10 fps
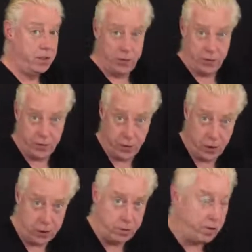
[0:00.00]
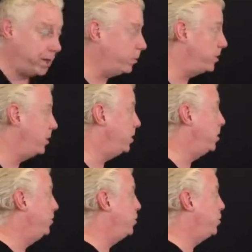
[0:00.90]
the first requisite
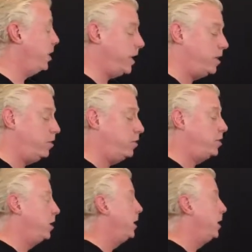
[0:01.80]
for change